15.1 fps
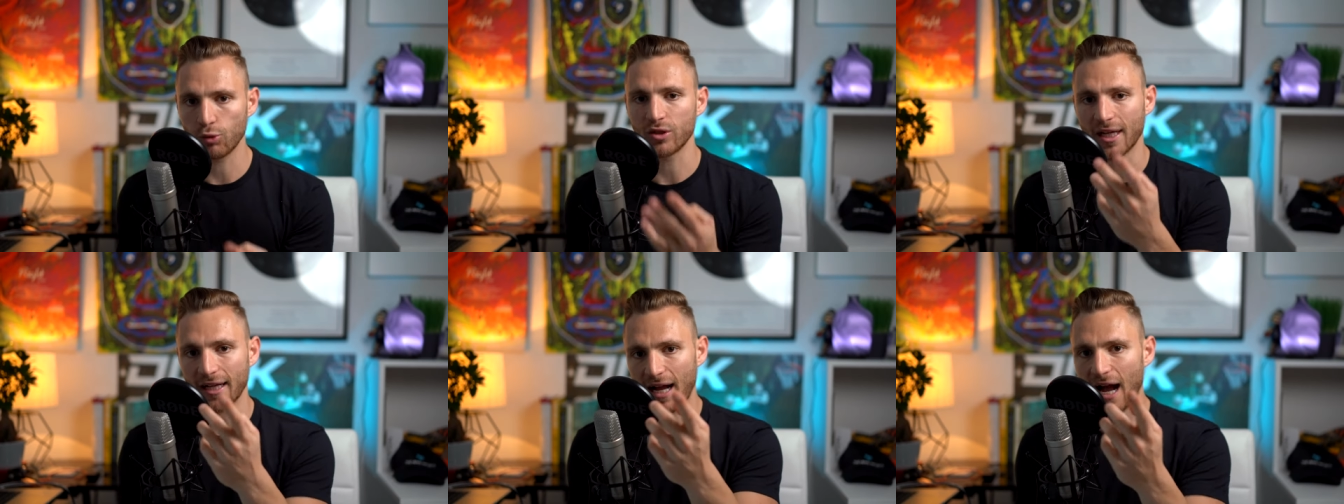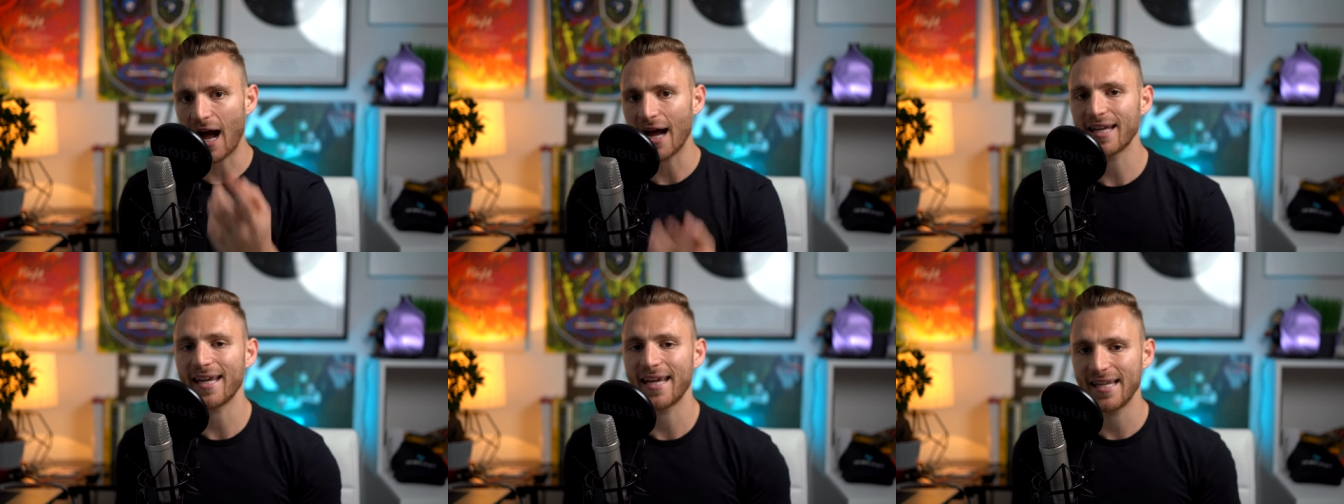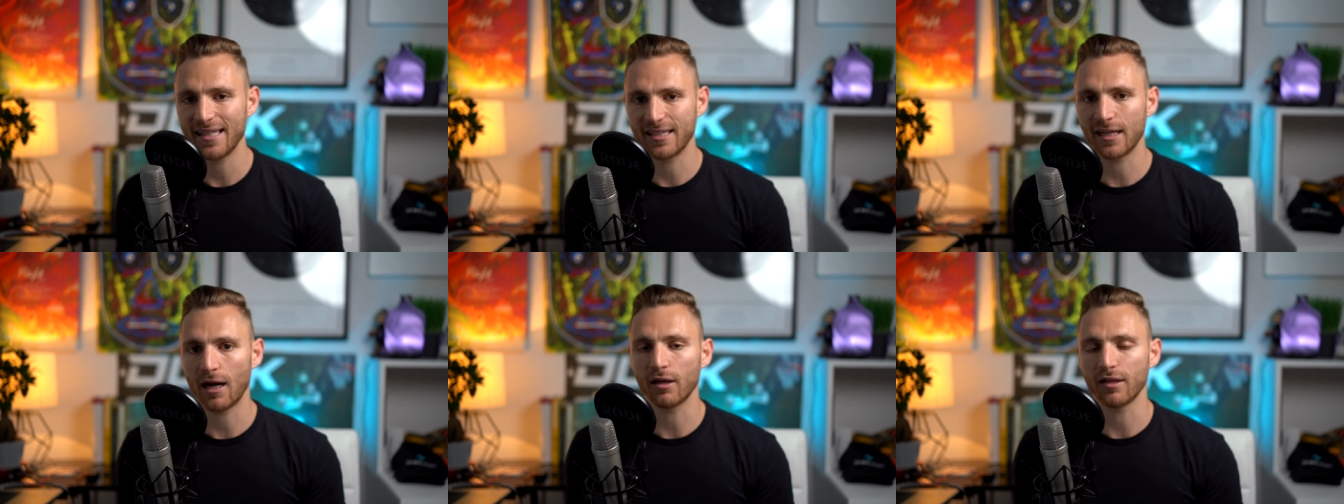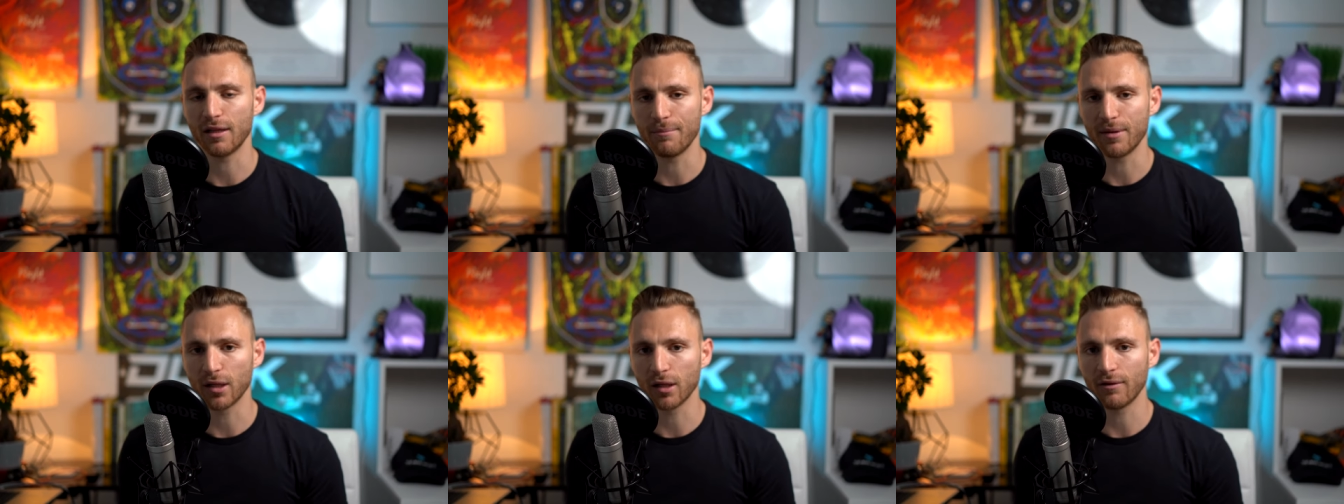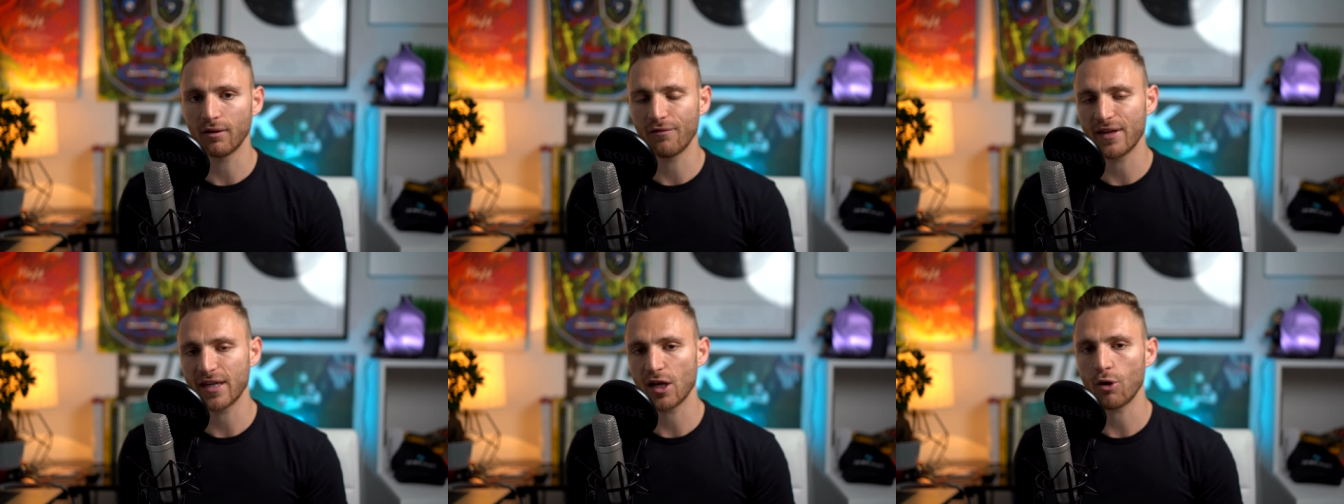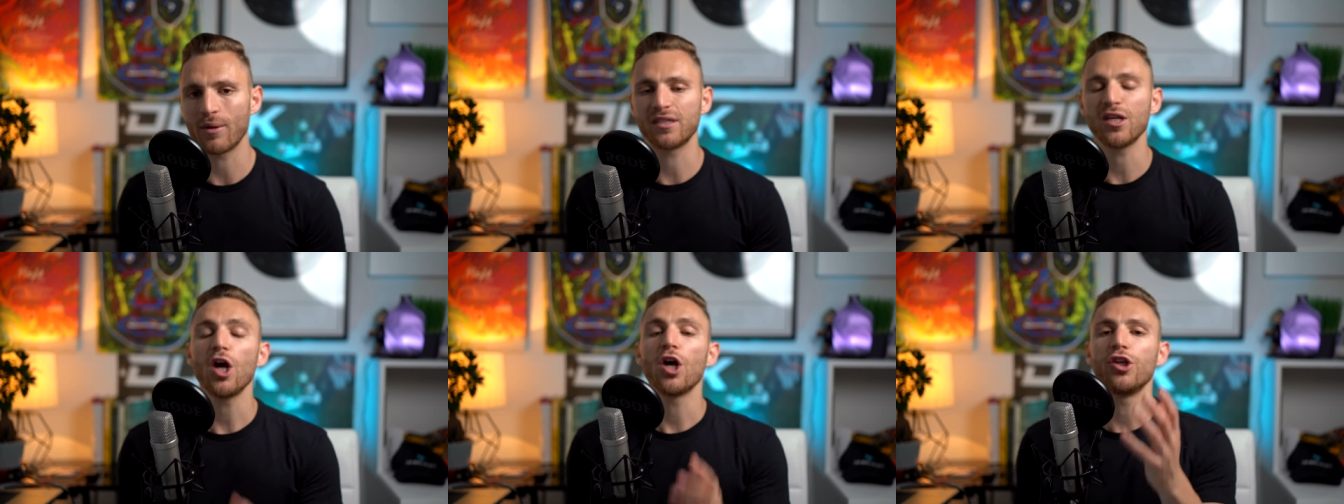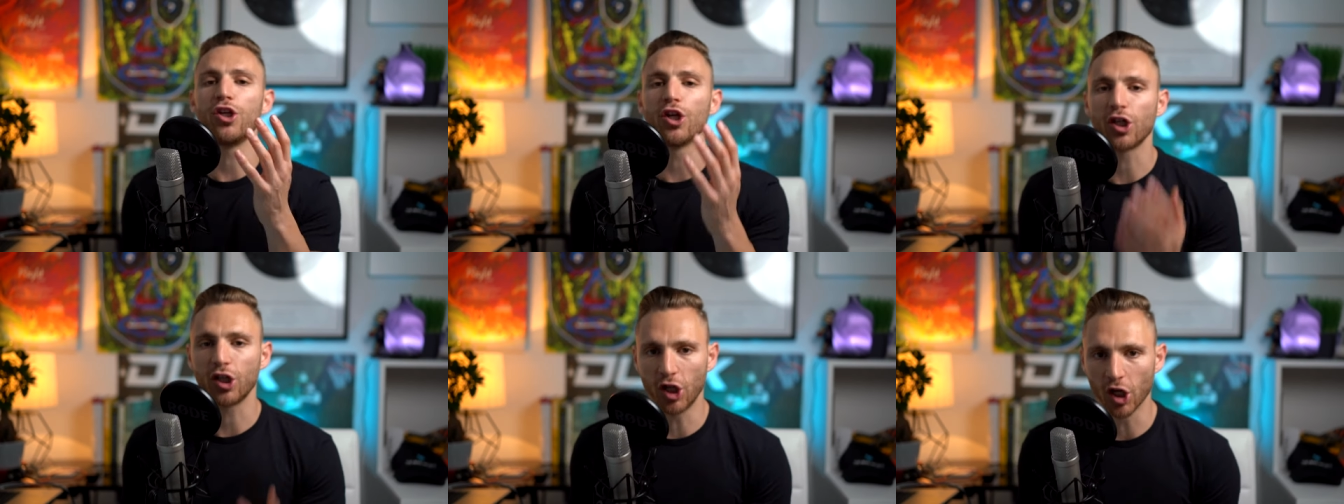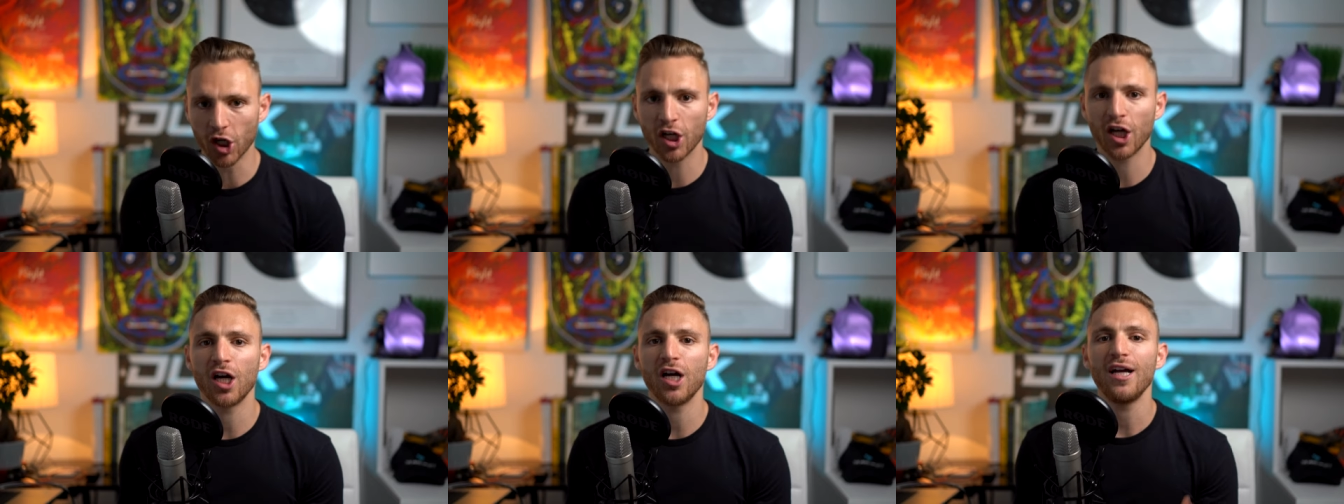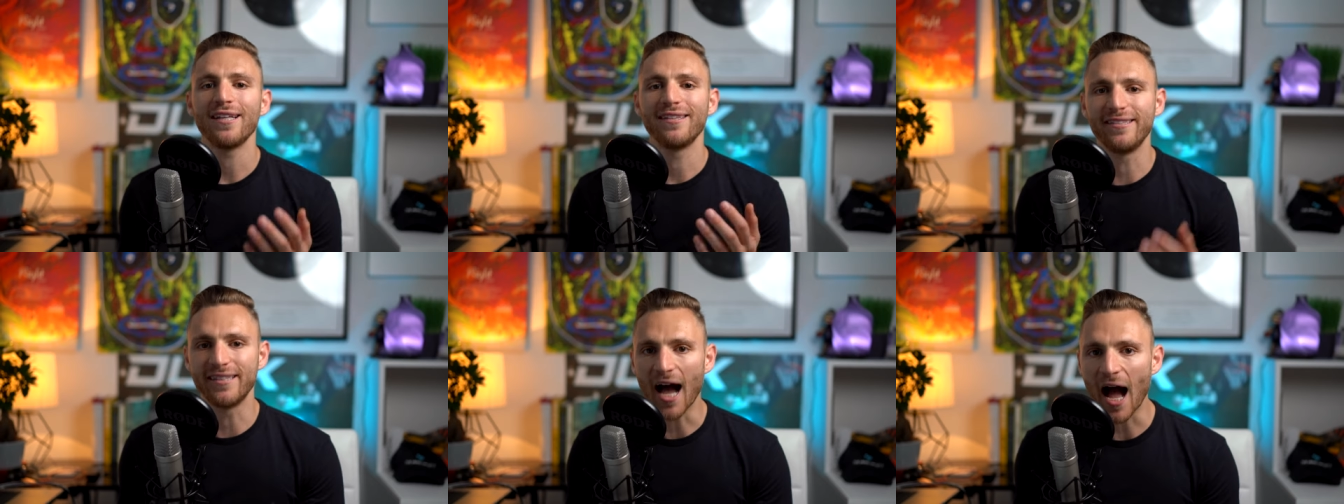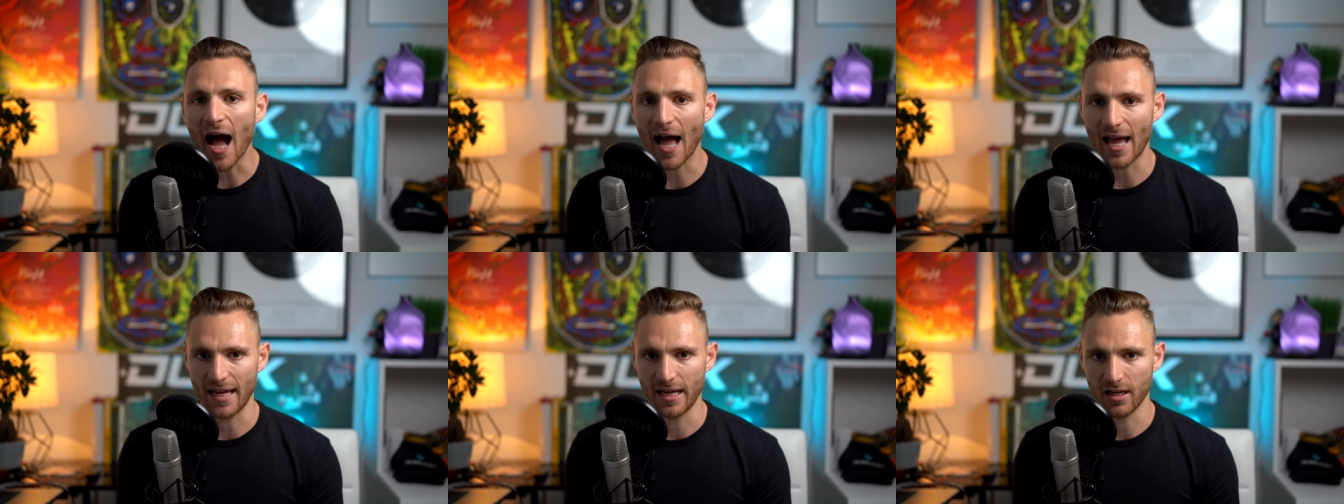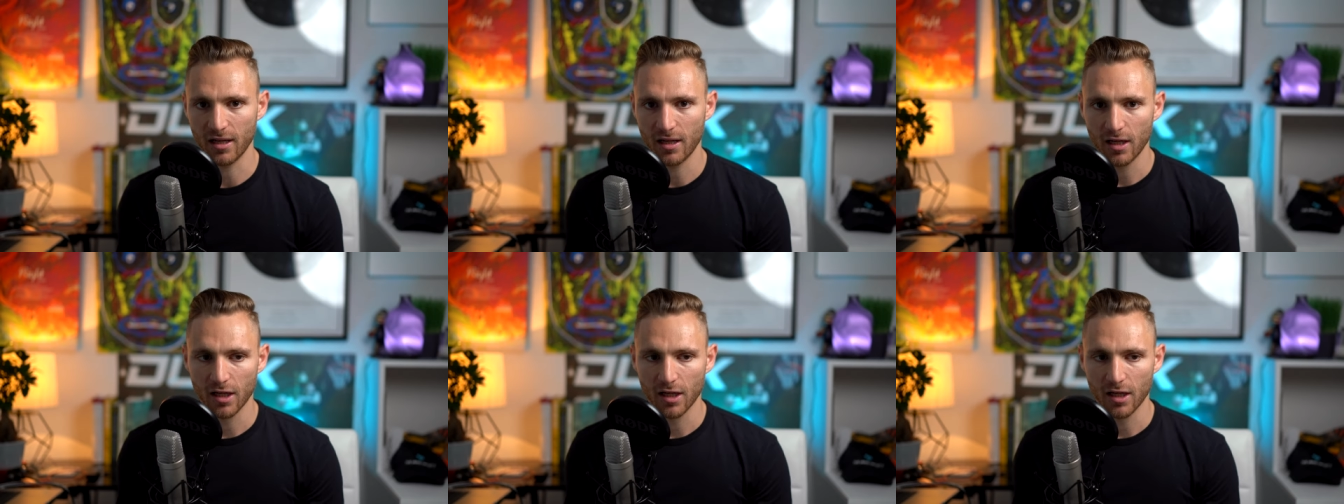which I kind of hinted on in the middle of the video is you're gonna die.